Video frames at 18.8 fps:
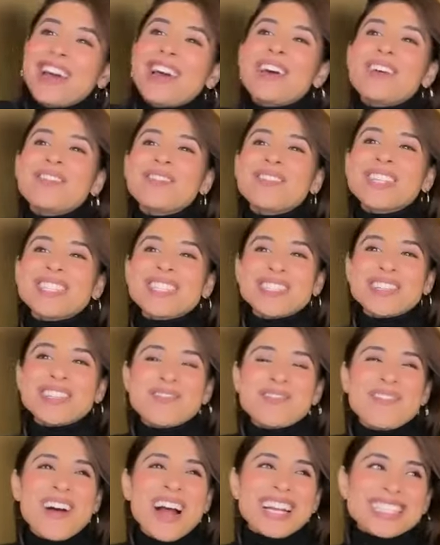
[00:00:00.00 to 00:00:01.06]
Mr.
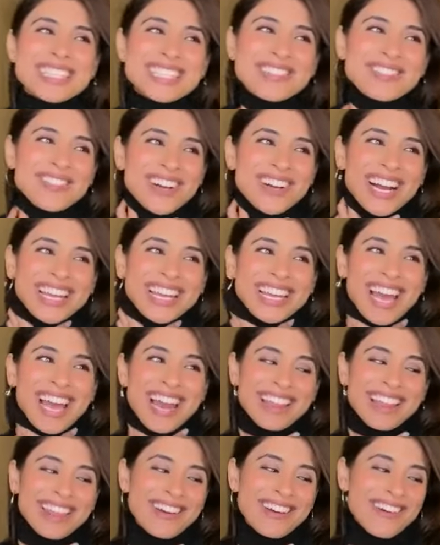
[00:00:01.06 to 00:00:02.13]
Maximo
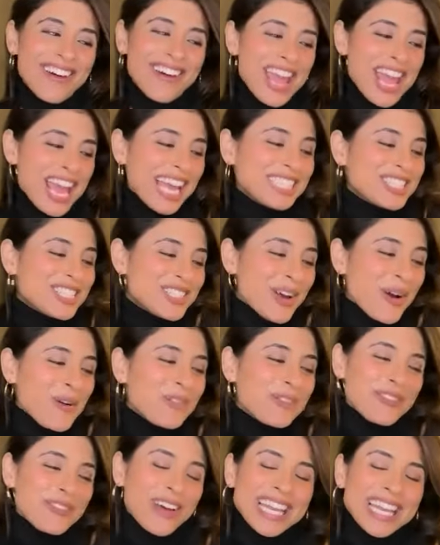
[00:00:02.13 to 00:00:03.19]
Gallardo. It's so
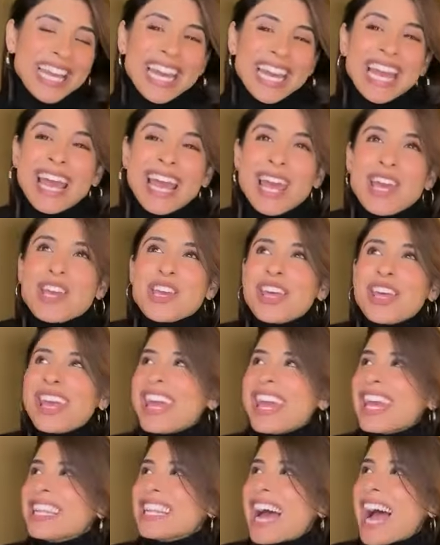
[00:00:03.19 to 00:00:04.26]
funny.
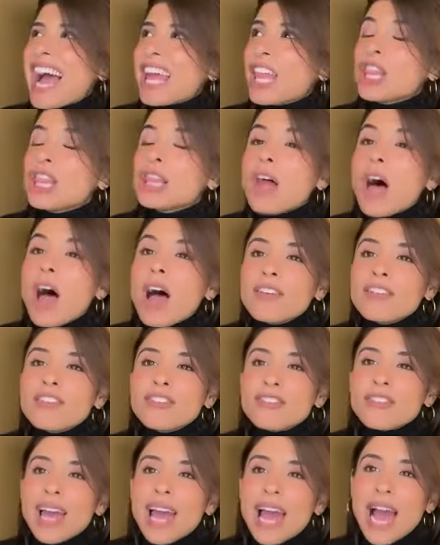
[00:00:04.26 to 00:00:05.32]
It, I love
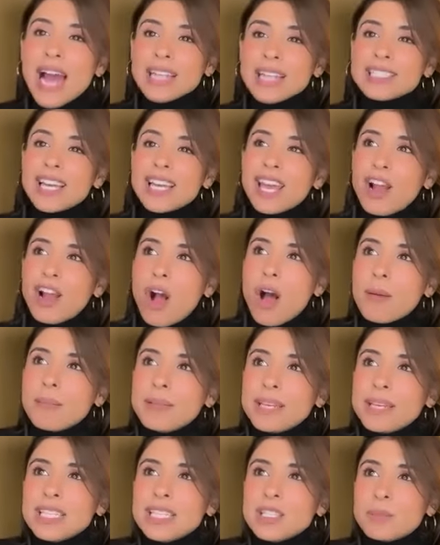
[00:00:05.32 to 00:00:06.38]
acting in
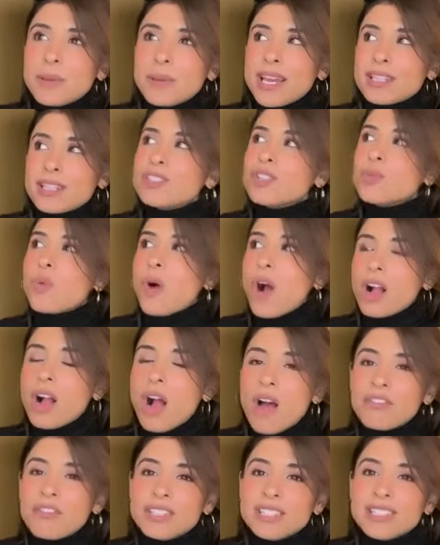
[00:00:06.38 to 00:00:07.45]
comedies because you walk
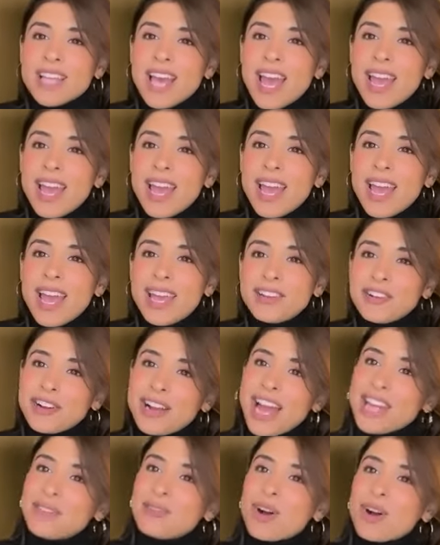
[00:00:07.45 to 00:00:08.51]
off the set and you're
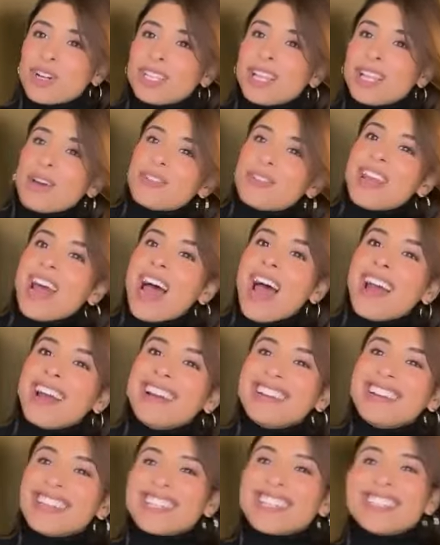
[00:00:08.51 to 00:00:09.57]
kind of on cloud nine
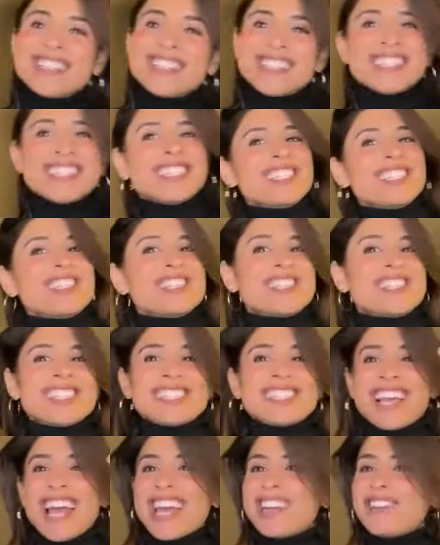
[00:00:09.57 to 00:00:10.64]
because this is just this
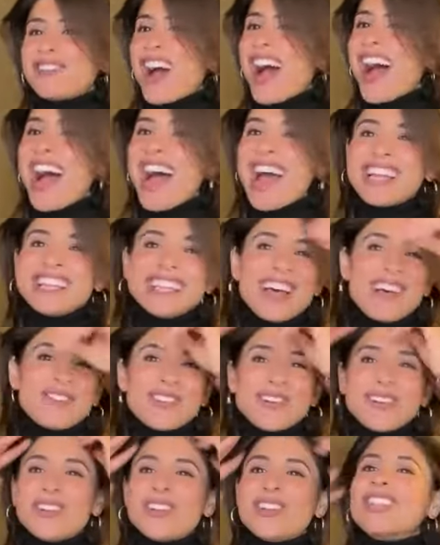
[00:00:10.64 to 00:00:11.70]
kind of high
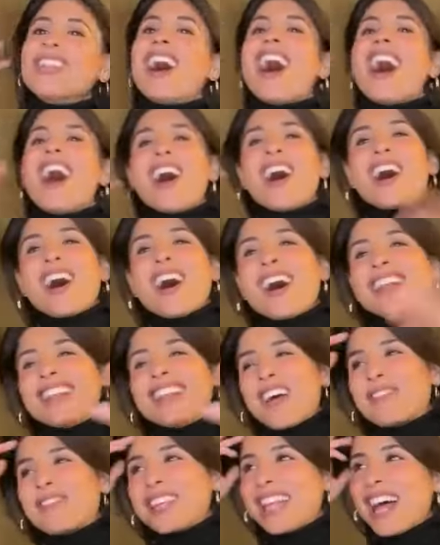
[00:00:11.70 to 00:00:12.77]
level, ha ha ha,
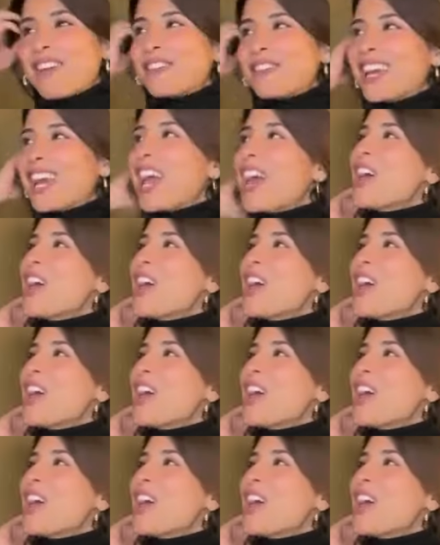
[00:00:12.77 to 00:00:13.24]
laughing, laughing.